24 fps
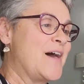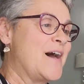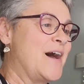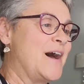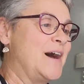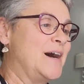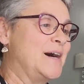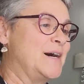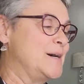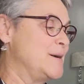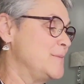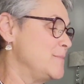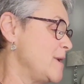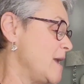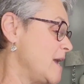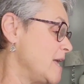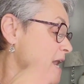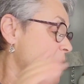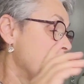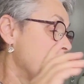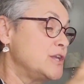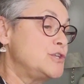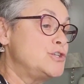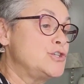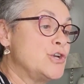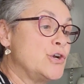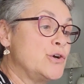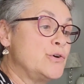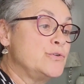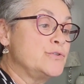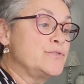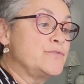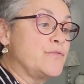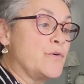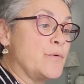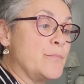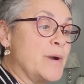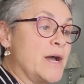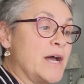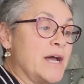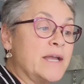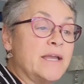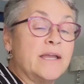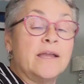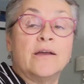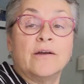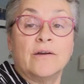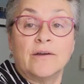And I chose for
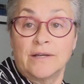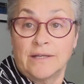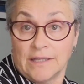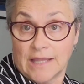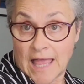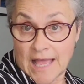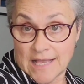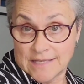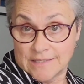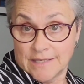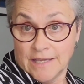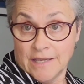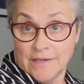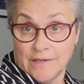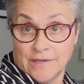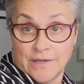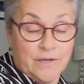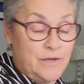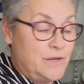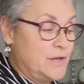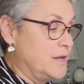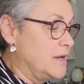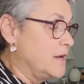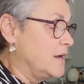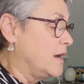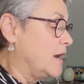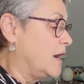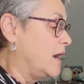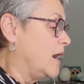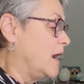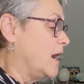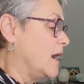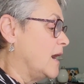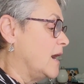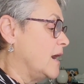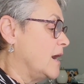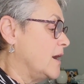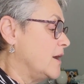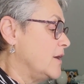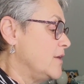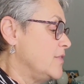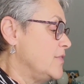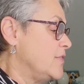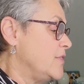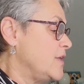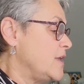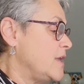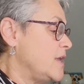my classic
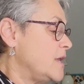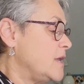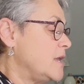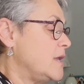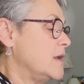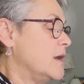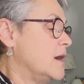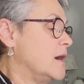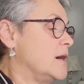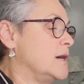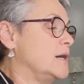the